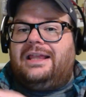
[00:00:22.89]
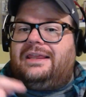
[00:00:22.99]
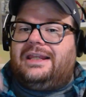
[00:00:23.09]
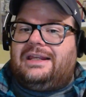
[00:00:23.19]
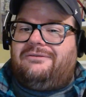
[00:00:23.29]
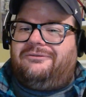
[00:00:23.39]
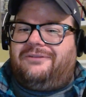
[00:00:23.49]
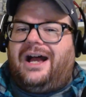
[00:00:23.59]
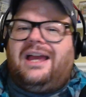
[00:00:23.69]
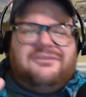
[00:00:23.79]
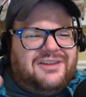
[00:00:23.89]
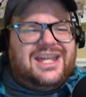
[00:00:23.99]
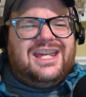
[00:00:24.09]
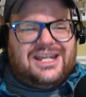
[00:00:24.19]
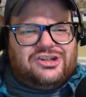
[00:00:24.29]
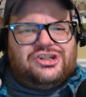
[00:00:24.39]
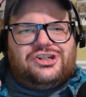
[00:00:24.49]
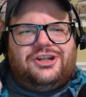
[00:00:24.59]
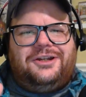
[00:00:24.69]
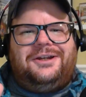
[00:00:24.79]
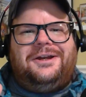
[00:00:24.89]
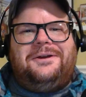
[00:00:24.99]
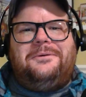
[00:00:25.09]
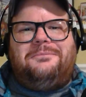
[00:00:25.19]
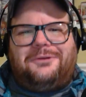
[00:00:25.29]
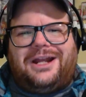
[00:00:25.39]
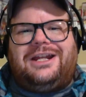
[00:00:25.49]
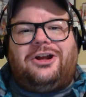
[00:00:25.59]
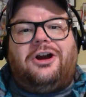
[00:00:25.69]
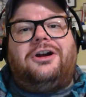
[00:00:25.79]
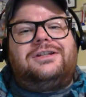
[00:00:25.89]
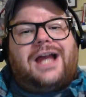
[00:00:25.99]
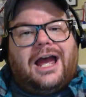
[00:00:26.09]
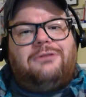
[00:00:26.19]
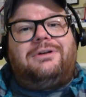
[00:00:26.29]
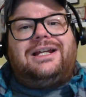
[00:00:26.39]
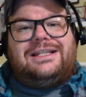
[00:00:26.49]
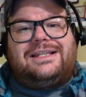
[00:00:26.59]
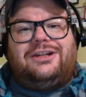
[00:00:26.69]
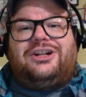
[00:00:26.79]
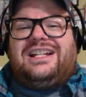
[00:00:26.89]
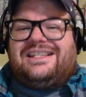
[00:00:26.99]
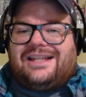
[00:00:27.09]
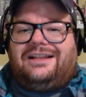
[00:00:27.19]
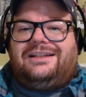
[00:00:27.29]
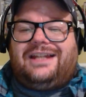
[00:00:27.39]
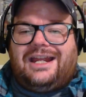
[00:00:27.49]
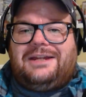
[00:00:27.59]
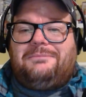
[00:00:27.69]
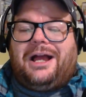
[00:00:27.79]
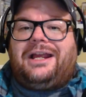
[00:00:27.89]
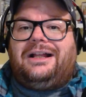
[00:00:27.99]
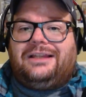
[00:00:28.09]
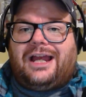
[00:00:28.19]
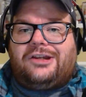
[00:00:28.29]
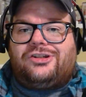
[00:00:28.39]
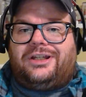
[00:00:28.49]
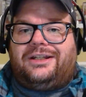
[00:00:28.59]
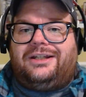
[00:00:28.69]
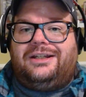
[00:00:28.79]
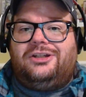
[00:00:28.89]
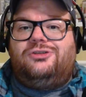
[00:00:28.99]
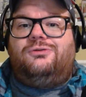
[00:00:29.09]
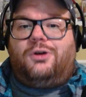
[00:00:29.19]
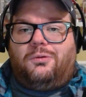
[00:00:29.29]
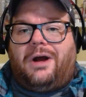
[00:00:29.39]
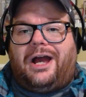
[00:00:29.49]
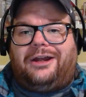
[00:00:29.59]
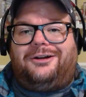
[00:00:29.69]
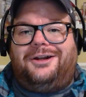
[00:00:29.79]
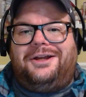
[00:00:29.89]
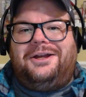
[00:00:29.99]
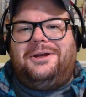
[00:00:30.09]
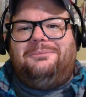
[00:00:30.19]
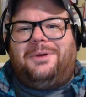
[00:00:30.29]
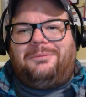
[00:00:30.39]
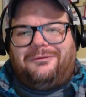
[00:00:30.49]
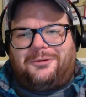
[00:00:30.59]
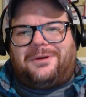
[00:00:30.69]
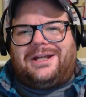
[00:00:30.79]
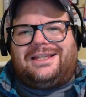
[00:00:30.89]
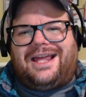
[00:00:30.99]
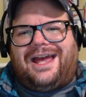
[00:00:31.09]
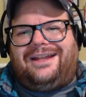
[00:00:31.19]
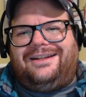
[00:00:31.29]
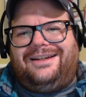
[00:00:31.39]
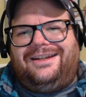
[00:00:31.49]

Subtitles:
the 5-ish Brady cards I would consider consolidating my collection to acquire. But before we get to that,